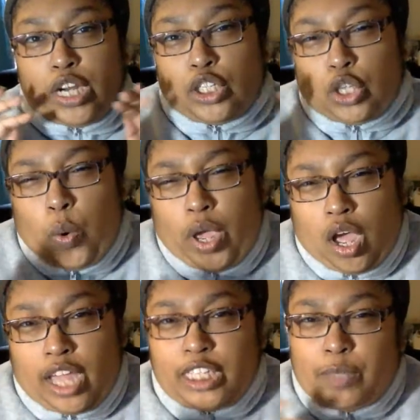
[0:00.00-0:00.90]
is going
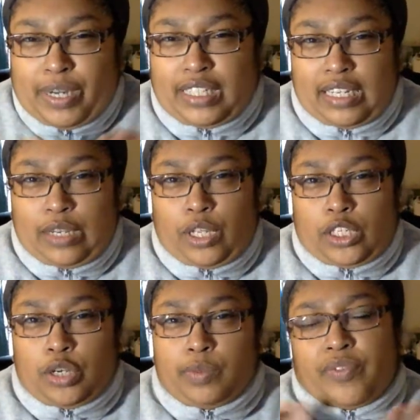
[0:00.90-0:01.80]
on, especially
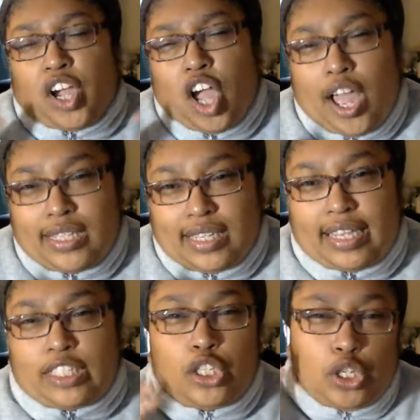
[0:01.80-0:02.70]
in terms of
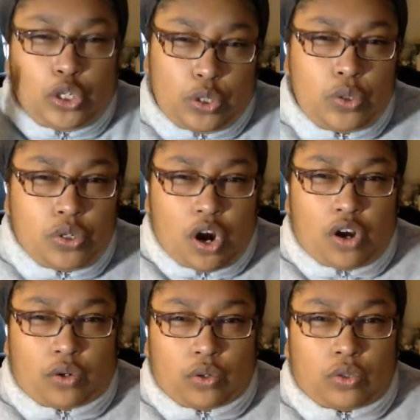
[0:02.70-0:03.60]
context, news
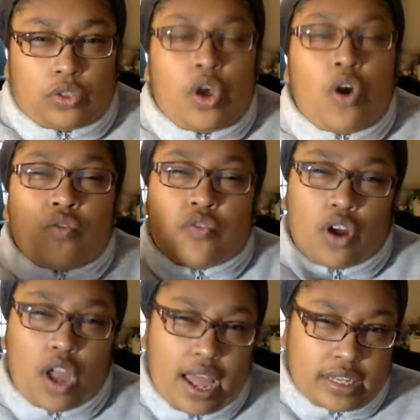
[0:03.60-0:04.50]
articles
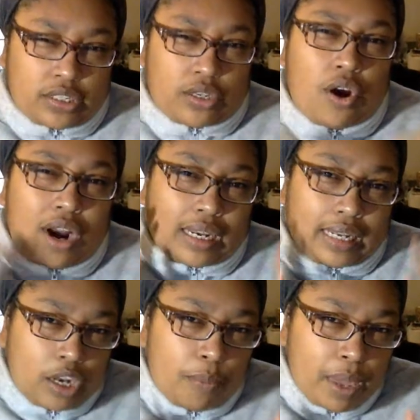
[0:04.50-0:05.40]
for us are a
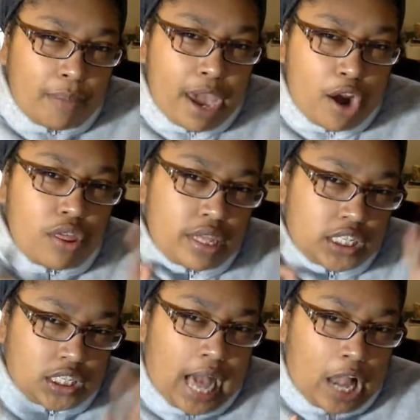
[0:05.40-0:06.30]
little bit better than
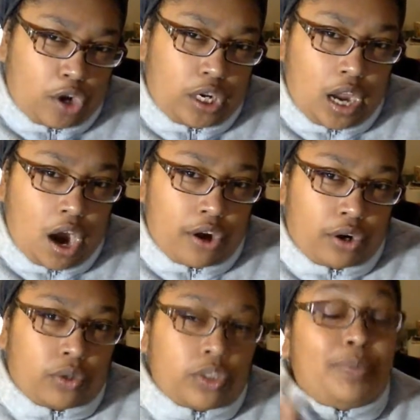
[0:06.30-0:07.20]
scholarly
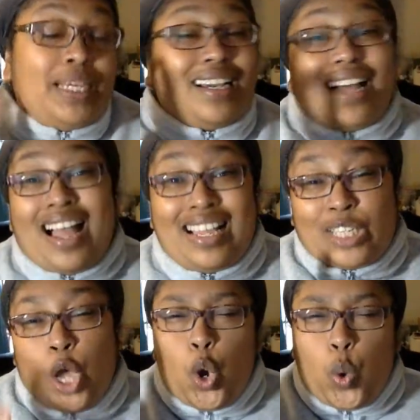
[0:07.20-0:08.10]
articles
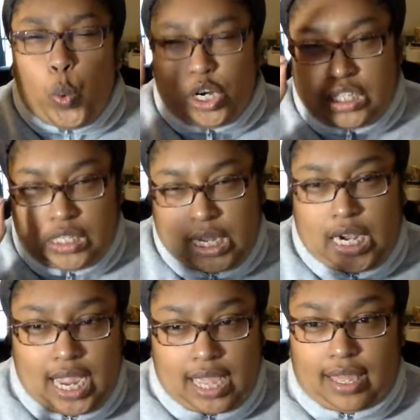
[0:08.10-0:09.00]
because we're
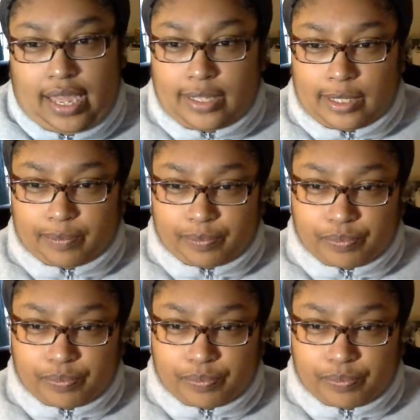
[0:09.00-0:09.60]
studying that.